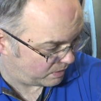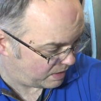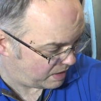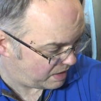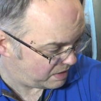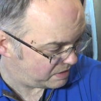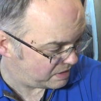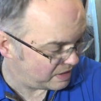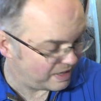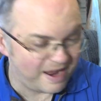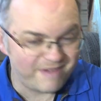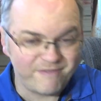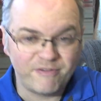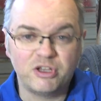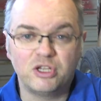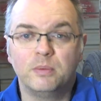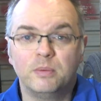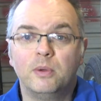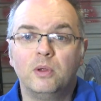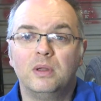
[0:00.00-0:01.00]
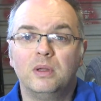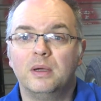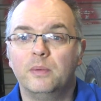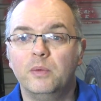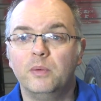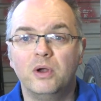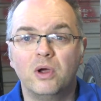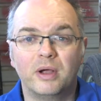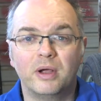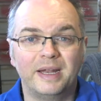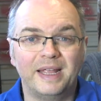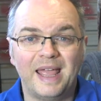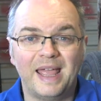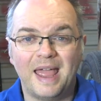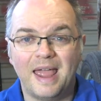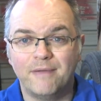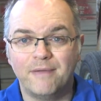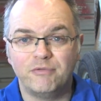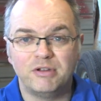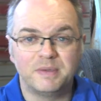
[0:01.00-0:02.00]
it's inevitable that we're not going to get
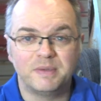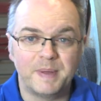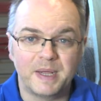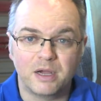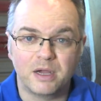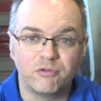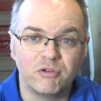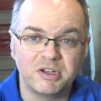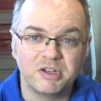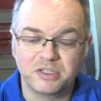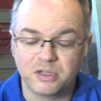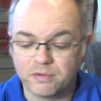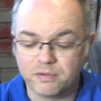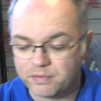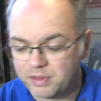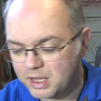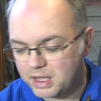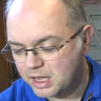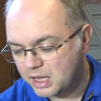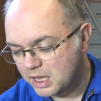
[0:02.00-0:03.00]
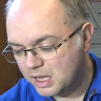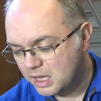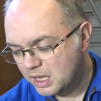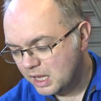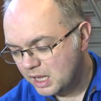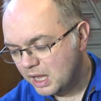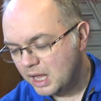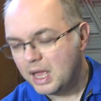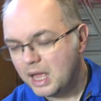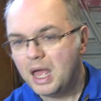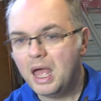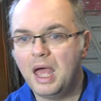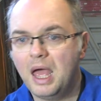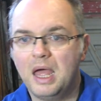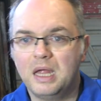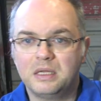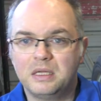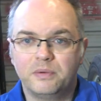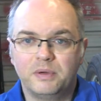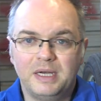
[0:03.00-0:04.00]
every speck of rust off there.
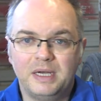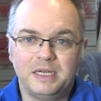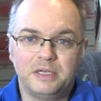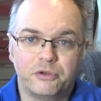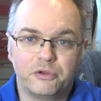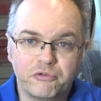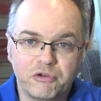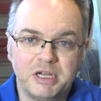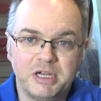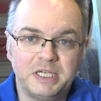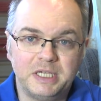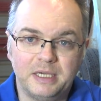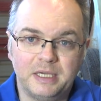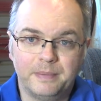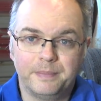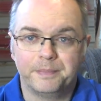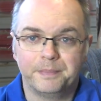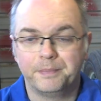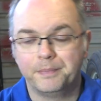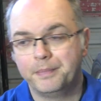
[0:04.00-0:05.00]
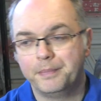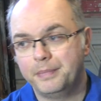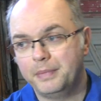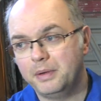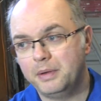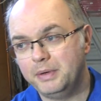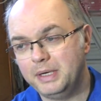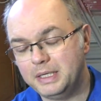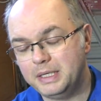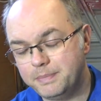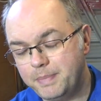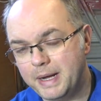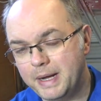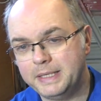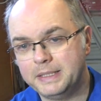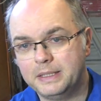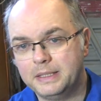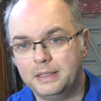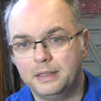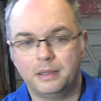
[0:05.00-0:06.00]
So we need to treat it, then we need to
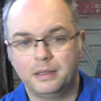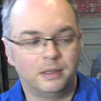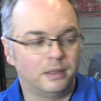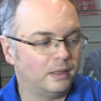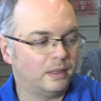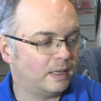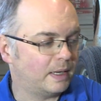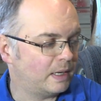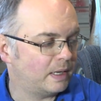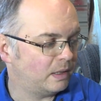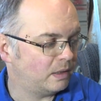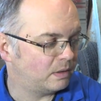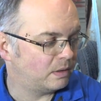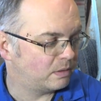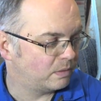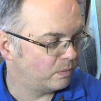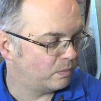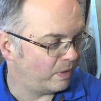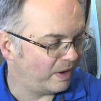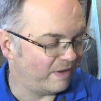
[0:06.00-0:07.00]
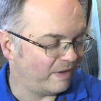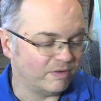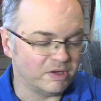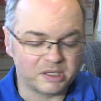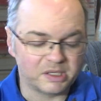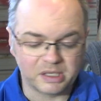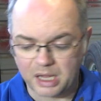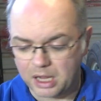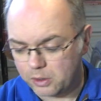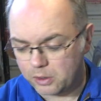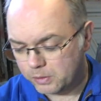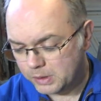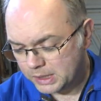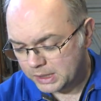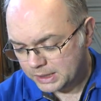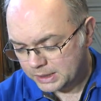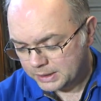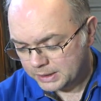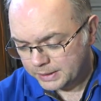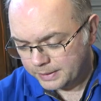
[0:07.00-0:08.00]
paint it, and whatever. So,
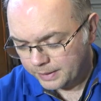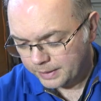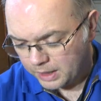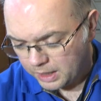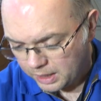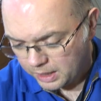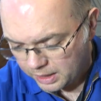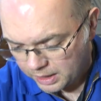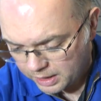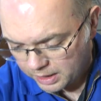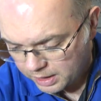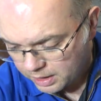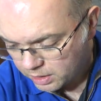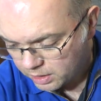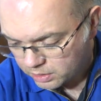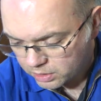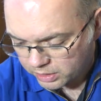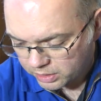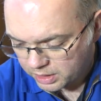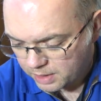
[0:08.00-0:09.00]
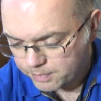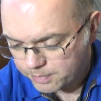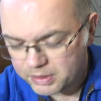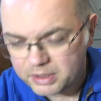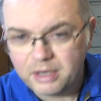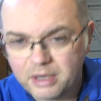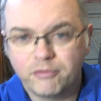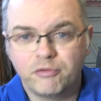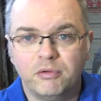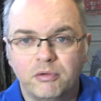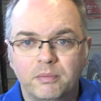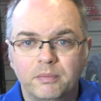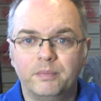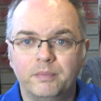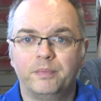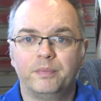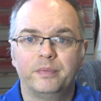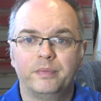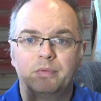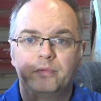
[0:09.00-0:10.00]
got a couple of different
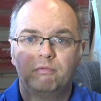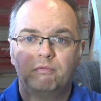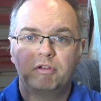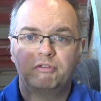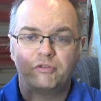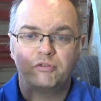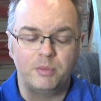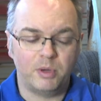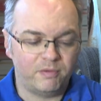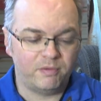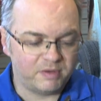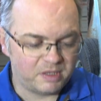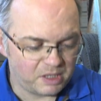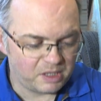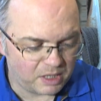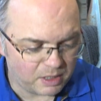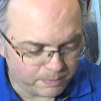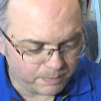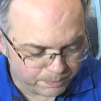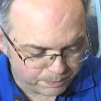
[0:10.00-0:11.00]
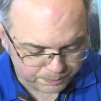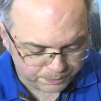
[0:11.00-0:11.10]
rust removers here.